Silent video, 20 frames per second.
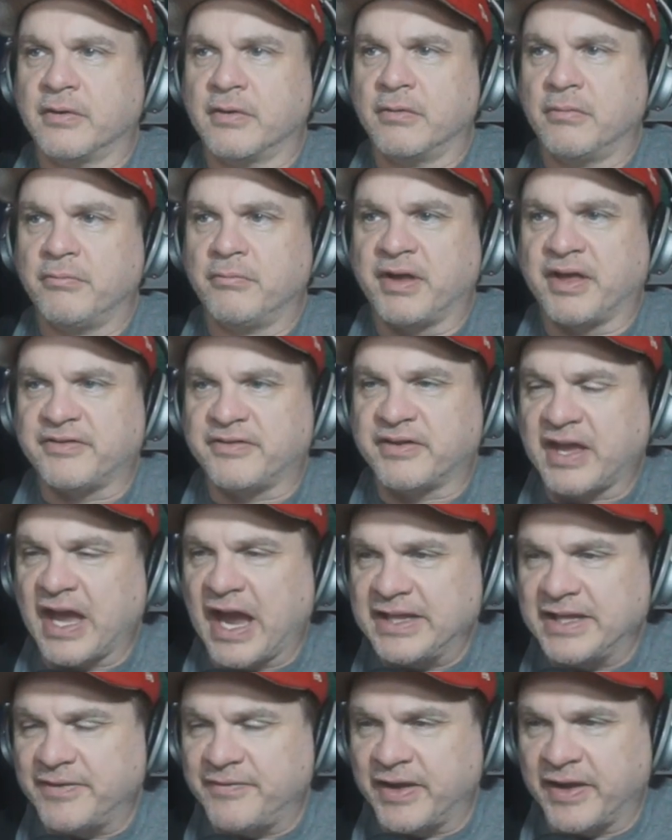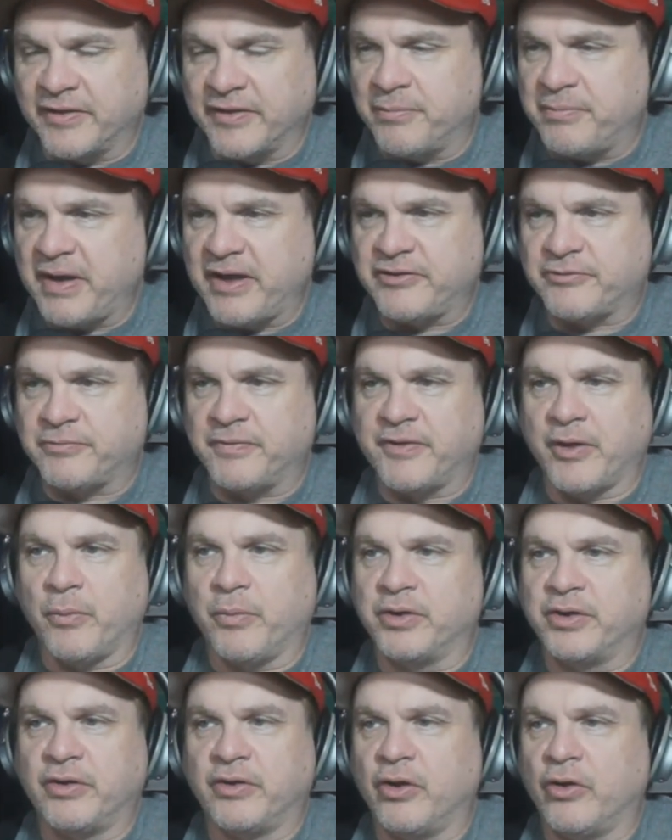Because the guy living in the basement, they
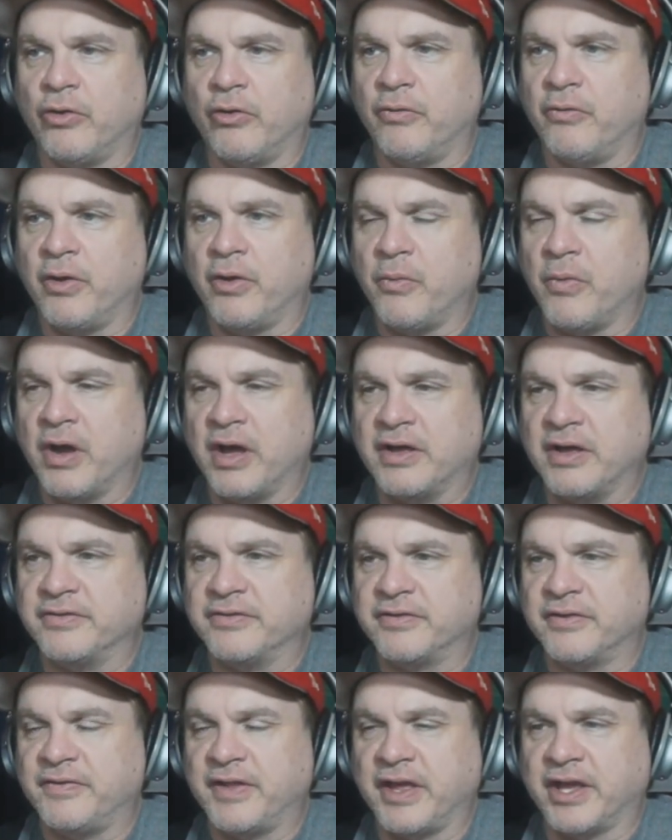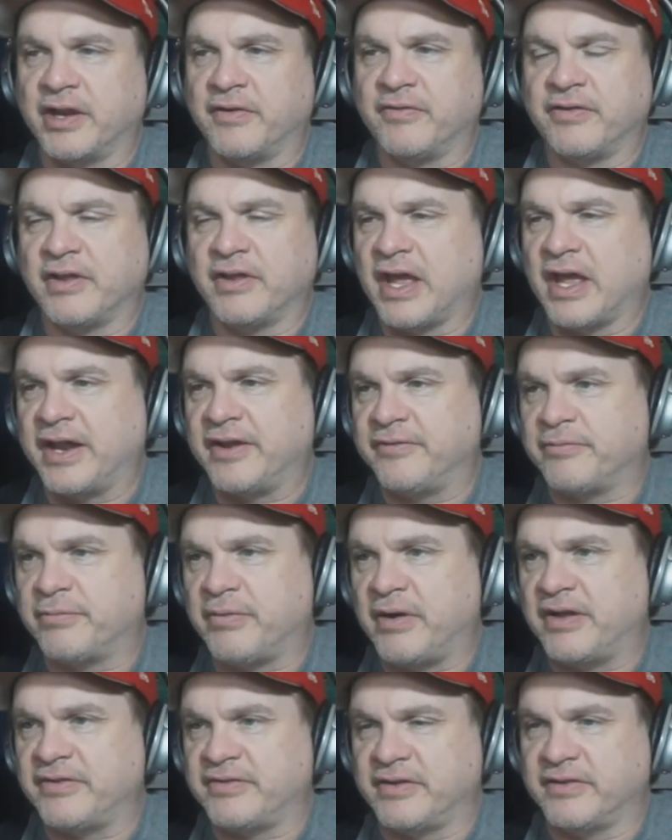wouldn't know who he was, and they could have denied his
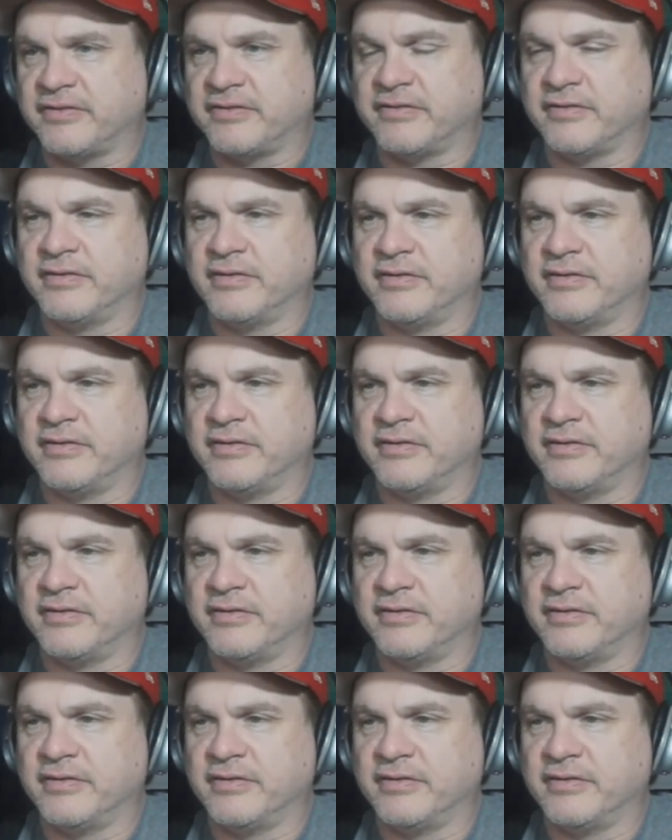presence.